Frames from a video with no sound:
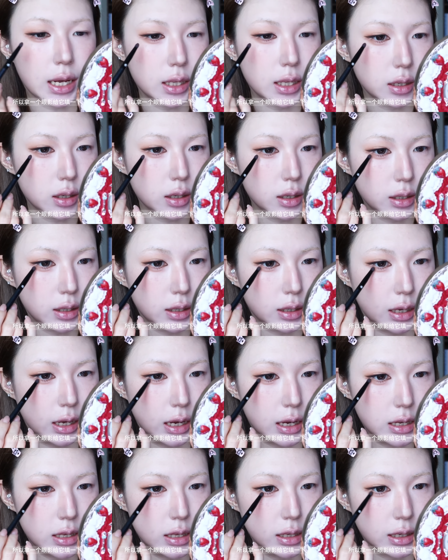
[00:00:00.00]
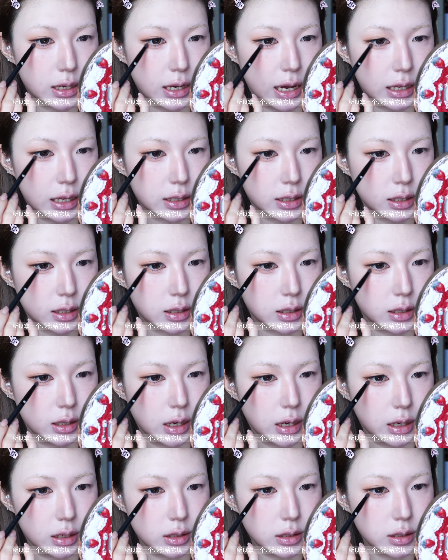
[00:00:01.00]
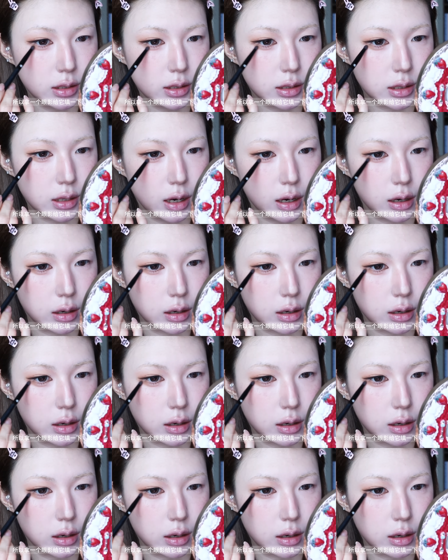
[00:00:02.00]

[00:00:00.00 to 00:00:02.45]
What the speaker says: It balances out the entire eye look and